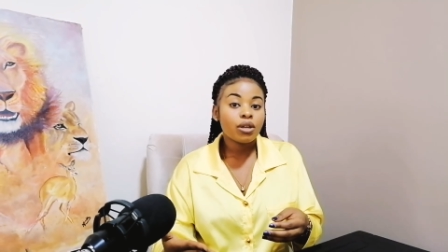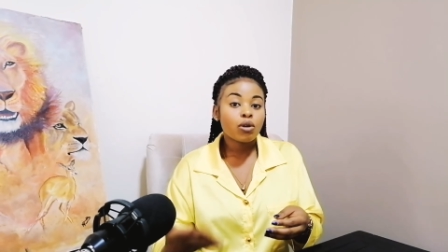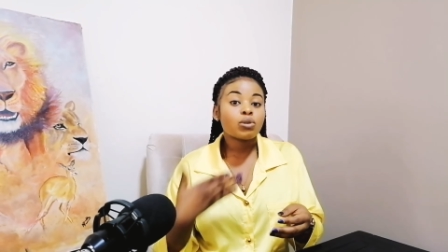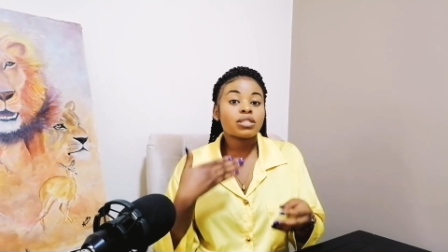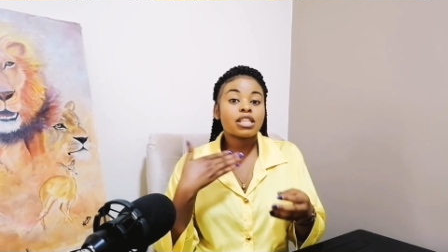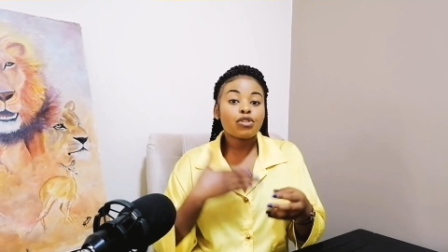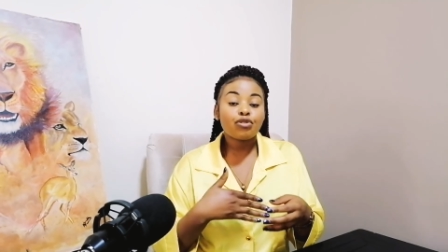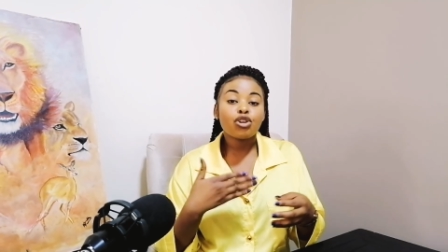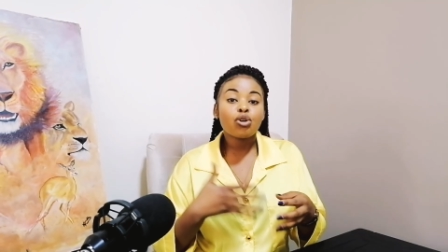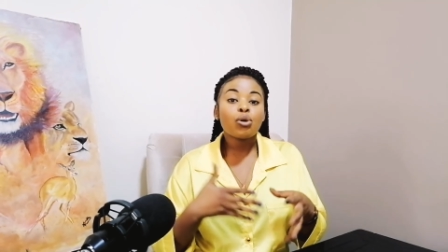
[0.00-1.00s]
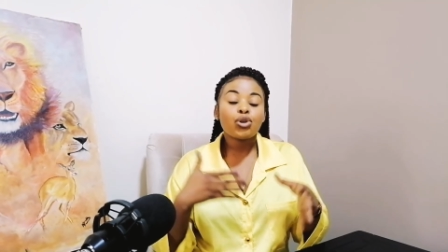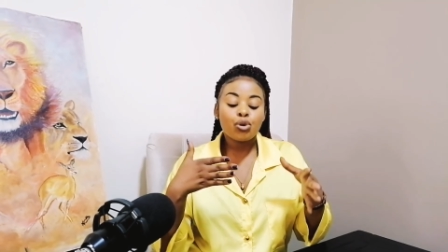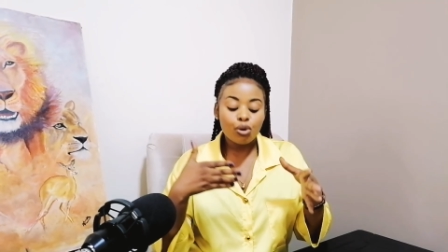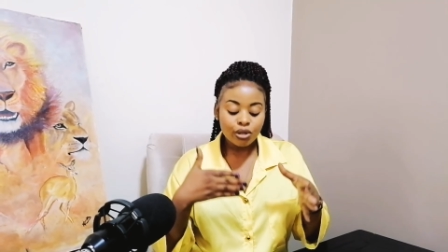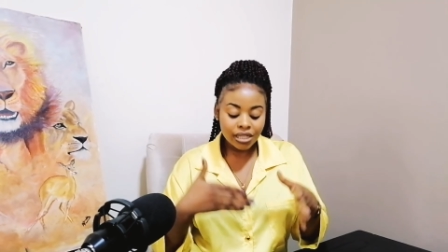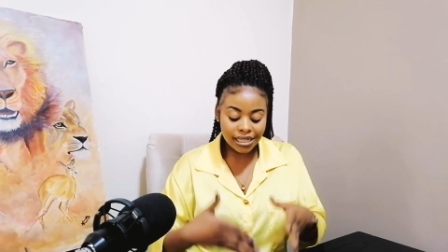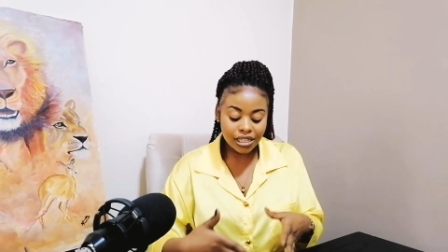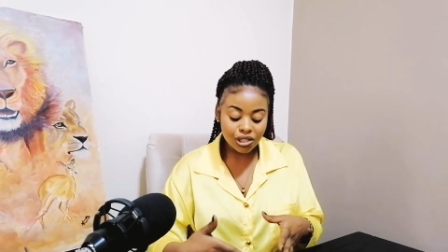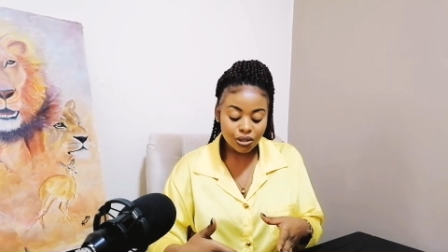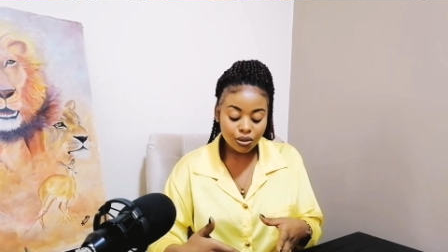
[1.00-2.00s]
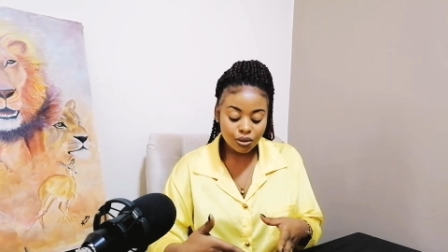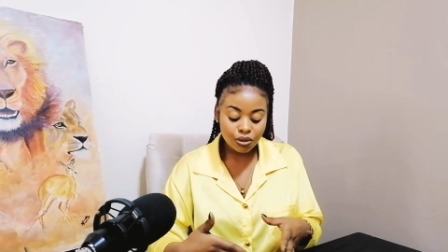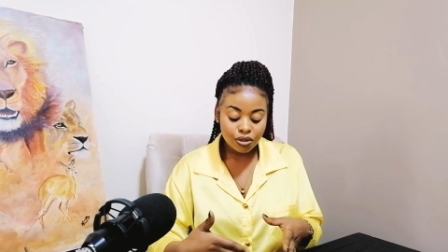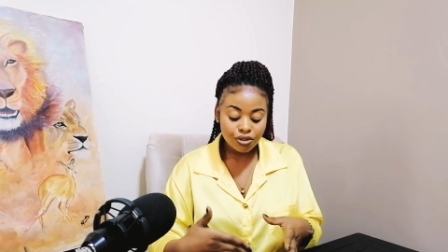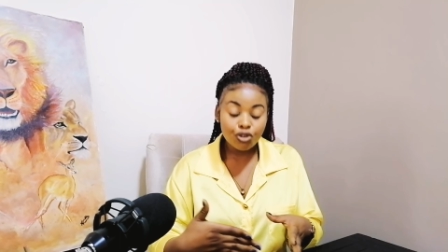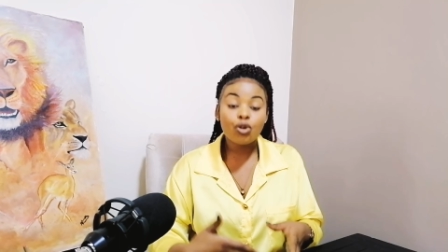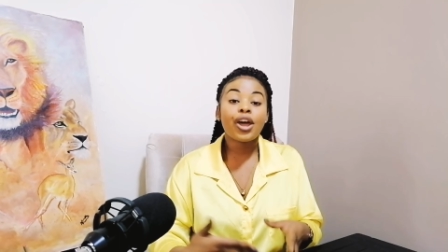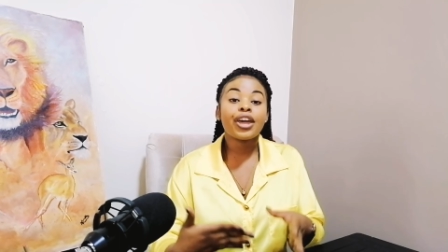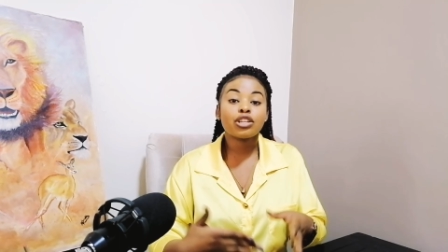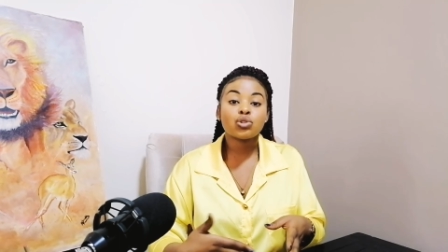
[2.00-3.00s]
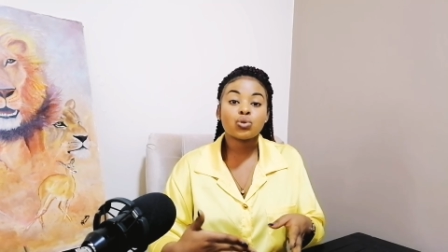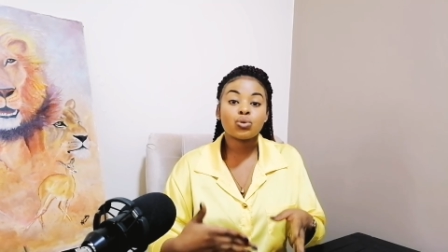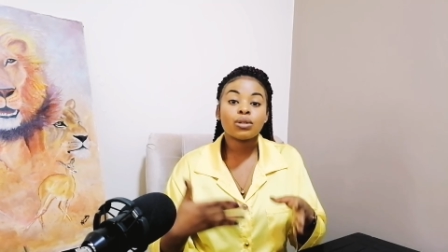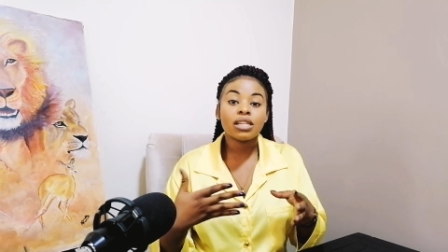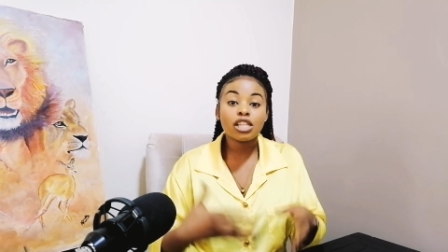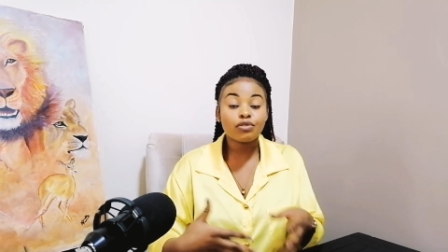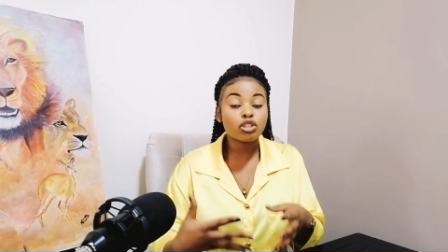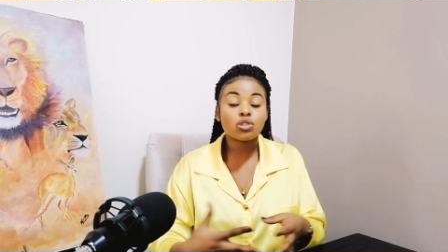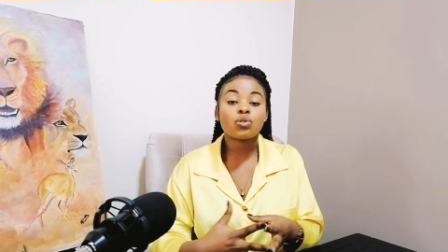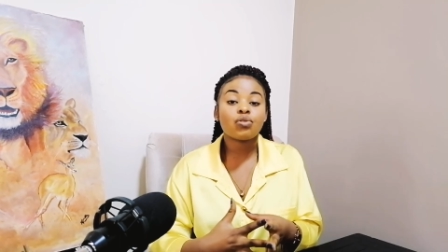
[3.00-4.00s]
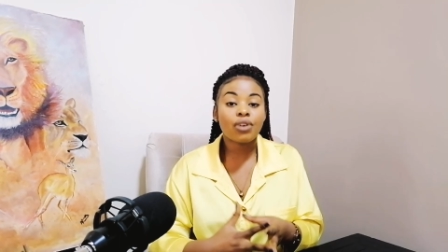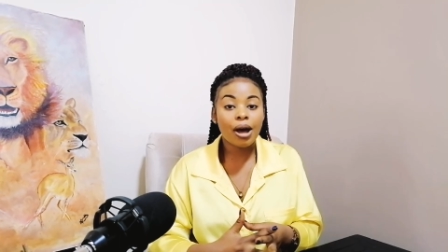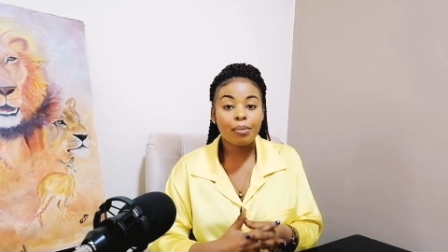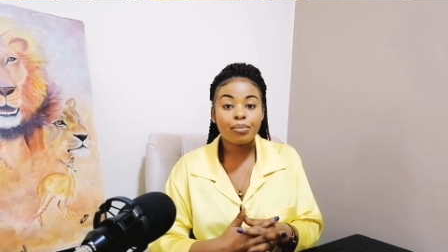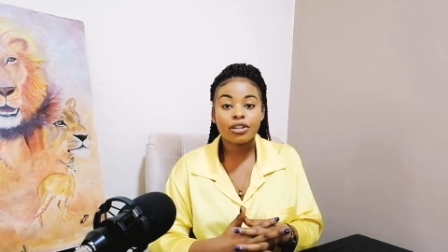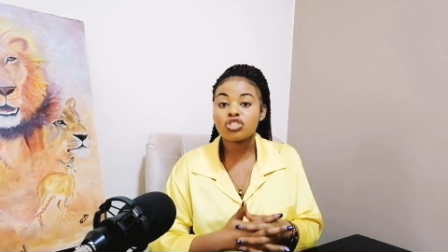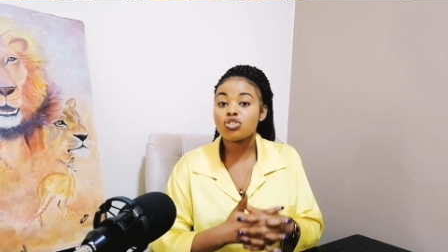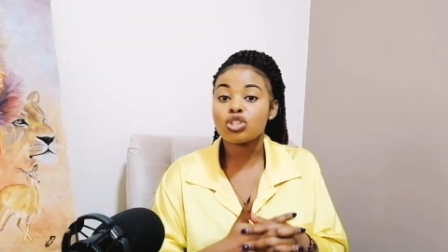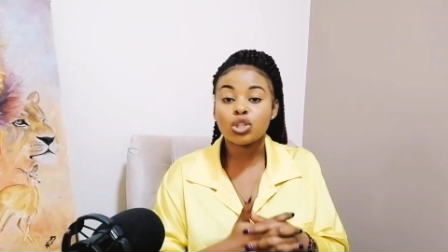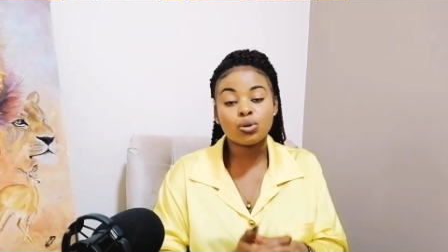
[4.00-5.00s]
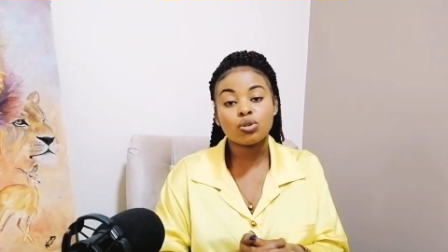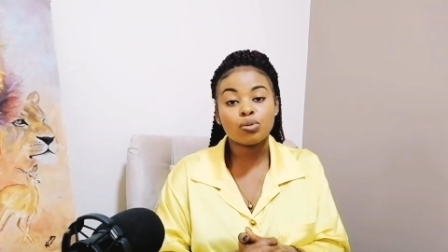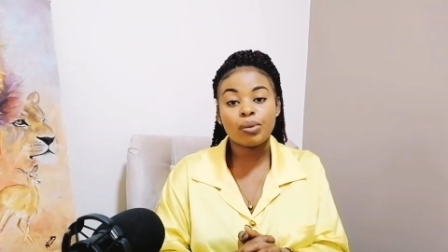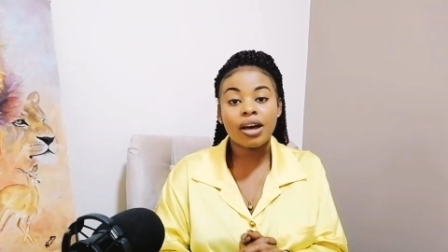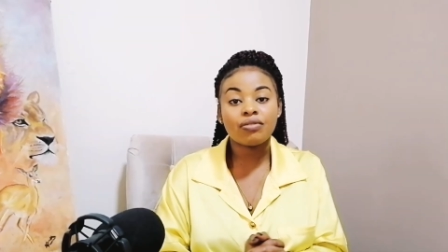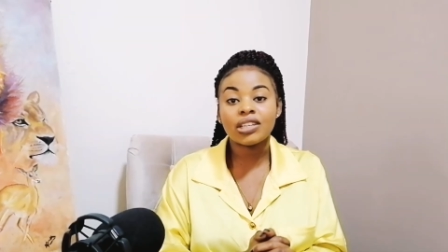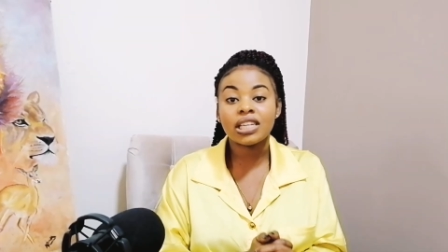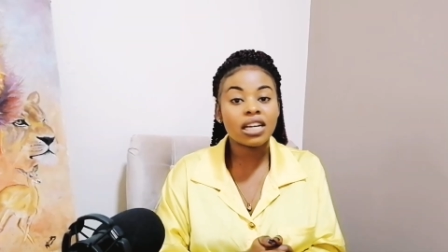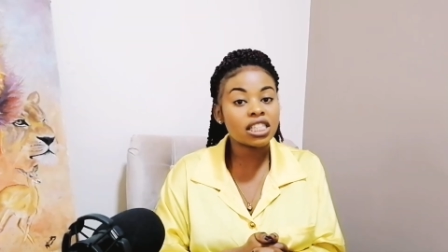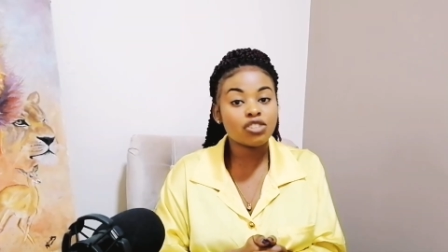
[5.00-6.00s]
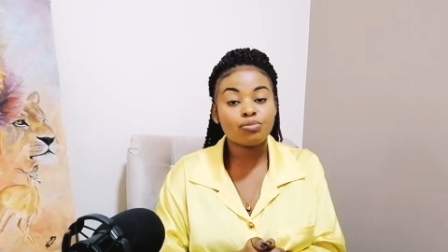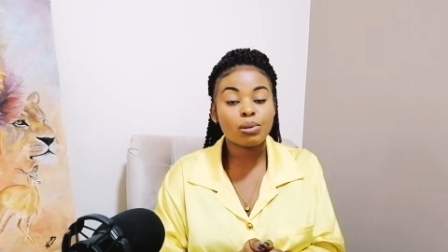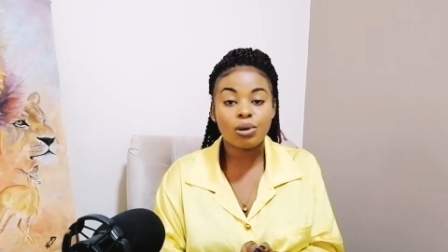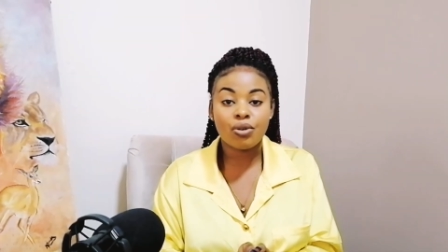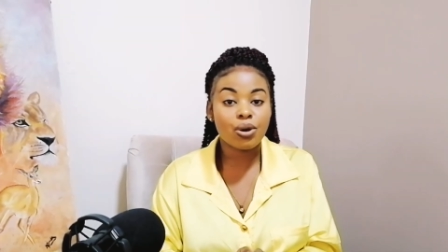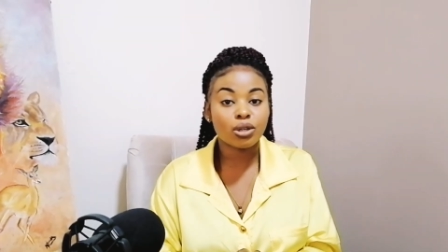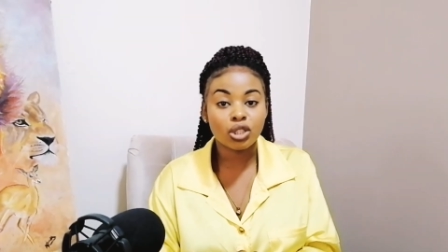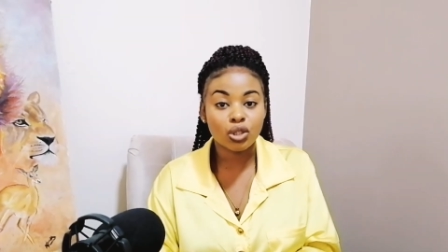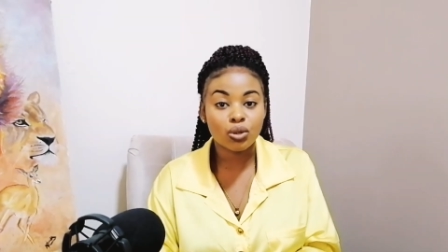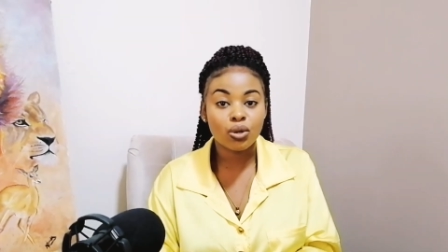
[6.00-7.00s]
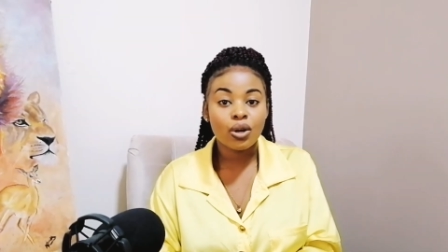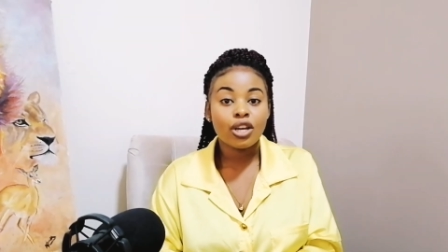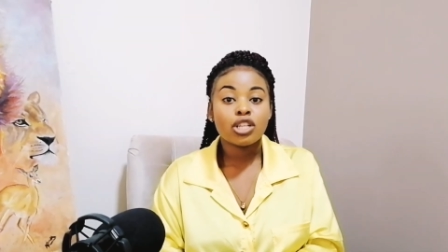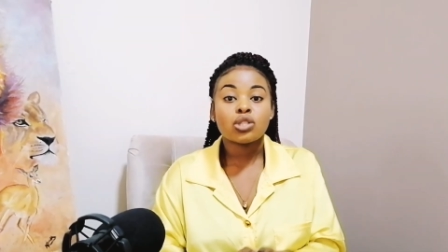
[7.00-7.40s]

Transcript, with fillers: Because if you know you're still trying to lift yourself up, it's not good to be having negative people around you.